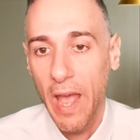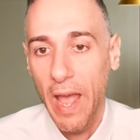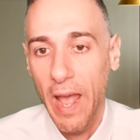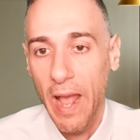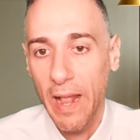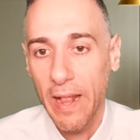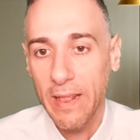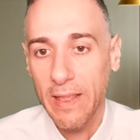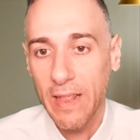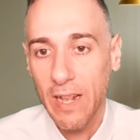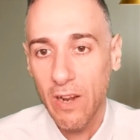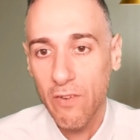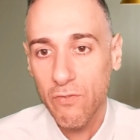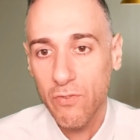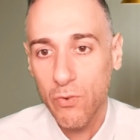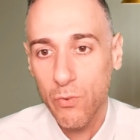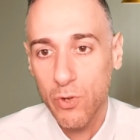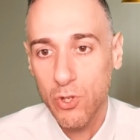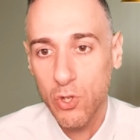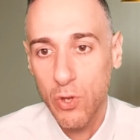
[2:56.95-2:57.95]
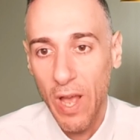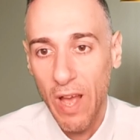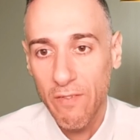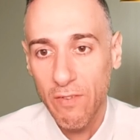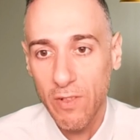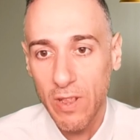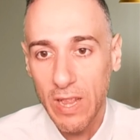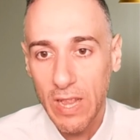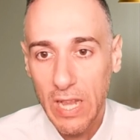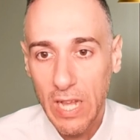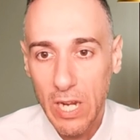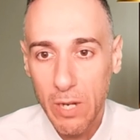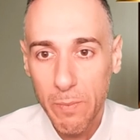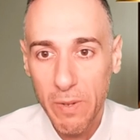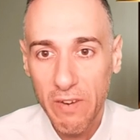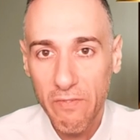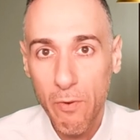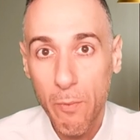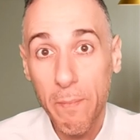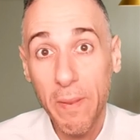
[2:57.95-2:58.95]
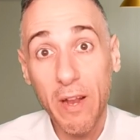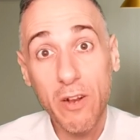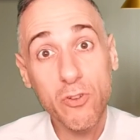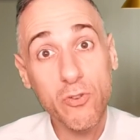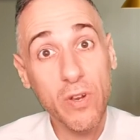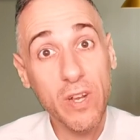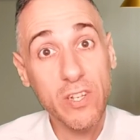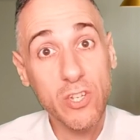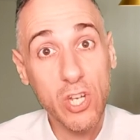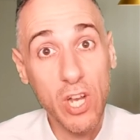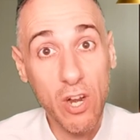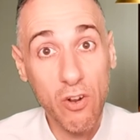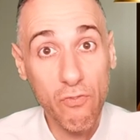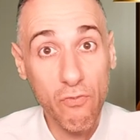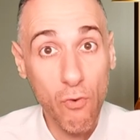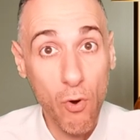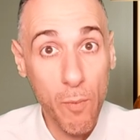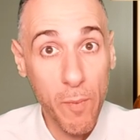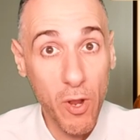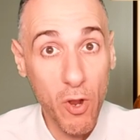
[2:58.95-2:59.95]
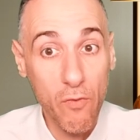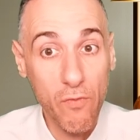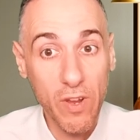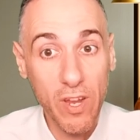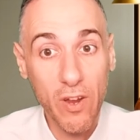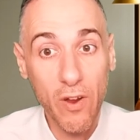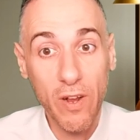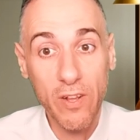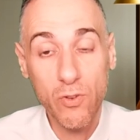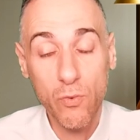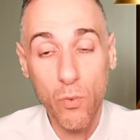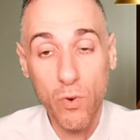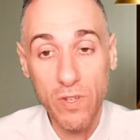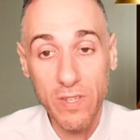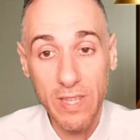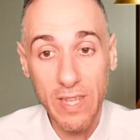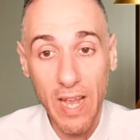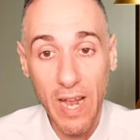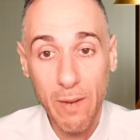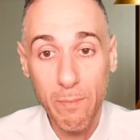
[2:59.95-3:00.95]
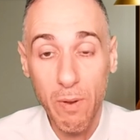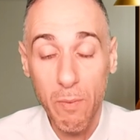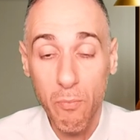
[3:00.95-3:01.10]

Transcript: And then afterwards, you have a little bit of a bear trend channel forming over here towards the end.